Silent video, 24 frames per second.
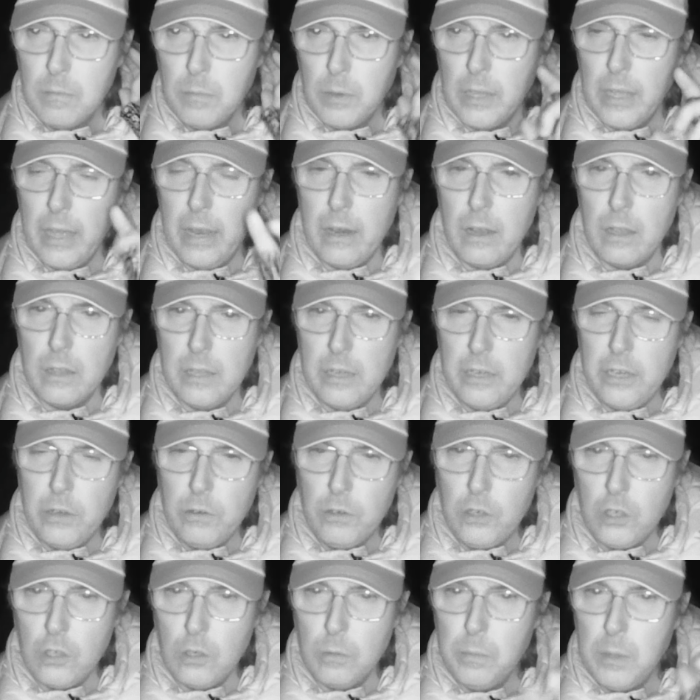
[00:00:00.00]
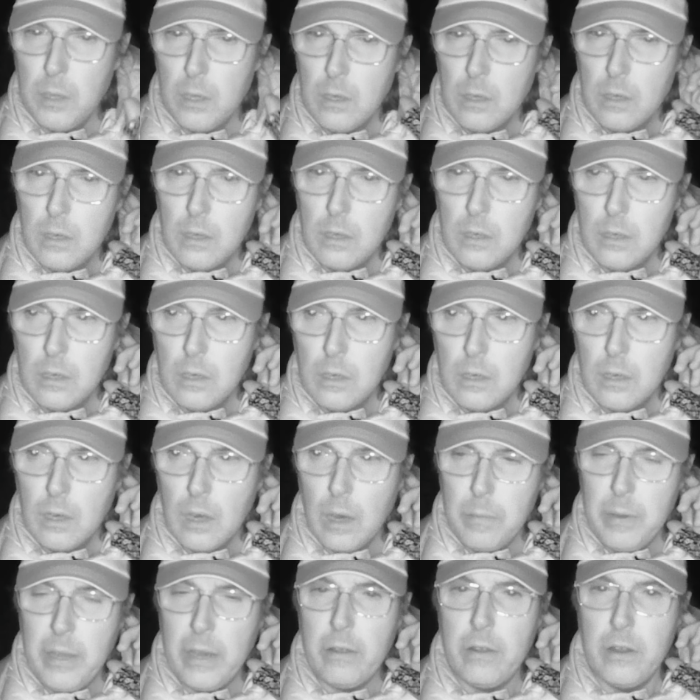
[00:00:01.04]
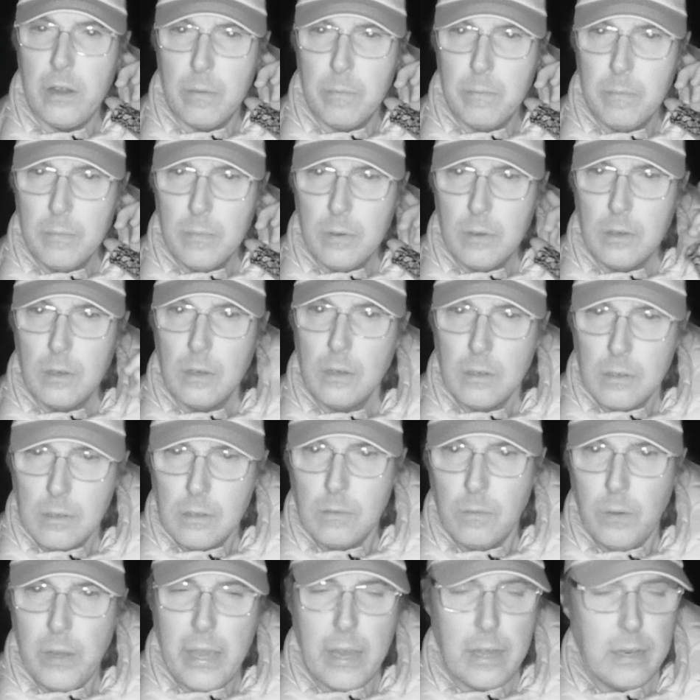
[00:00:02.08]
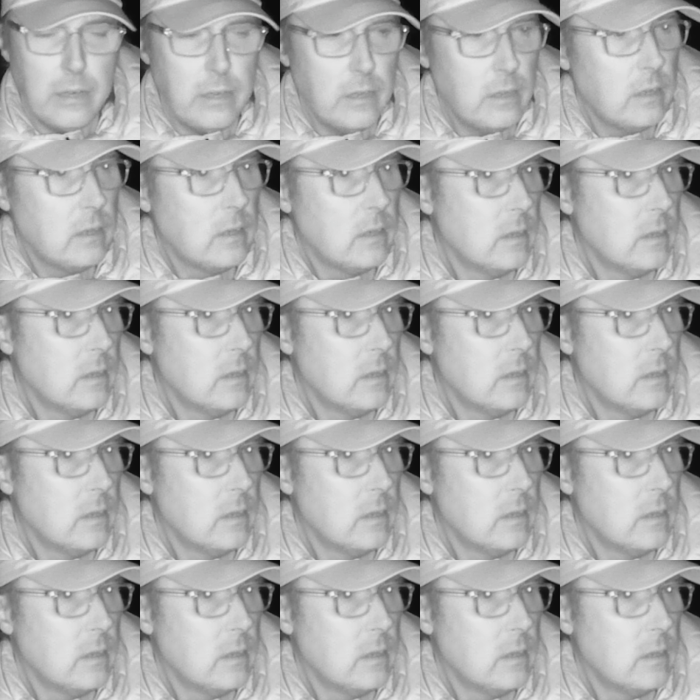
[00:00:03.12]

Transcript: but then on the YouTube I'm hearing them. Weird.